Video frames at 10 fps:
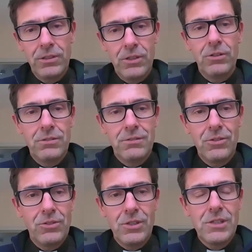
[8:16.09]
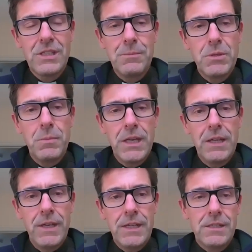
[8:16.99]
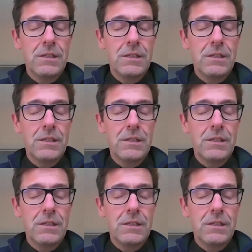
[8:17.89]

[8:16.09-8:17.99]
and God does seem to be in this.